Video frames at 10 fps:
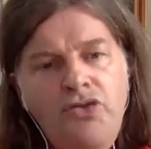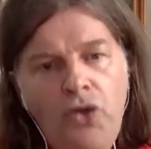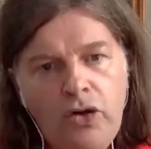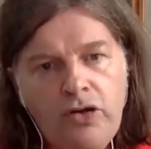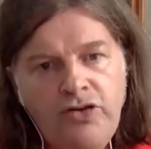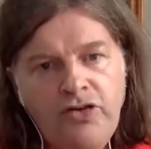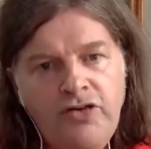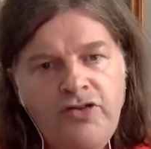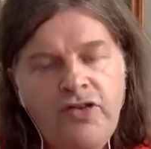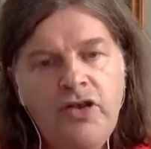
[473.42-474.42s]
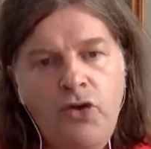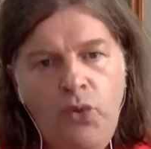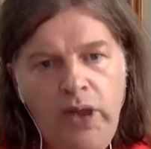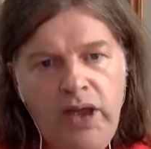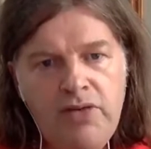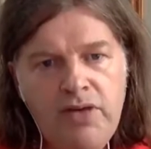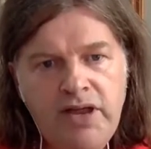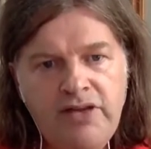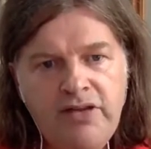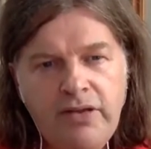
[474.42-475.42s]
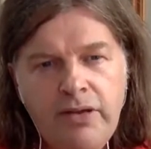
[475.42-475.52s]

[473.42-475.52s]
Doctors queried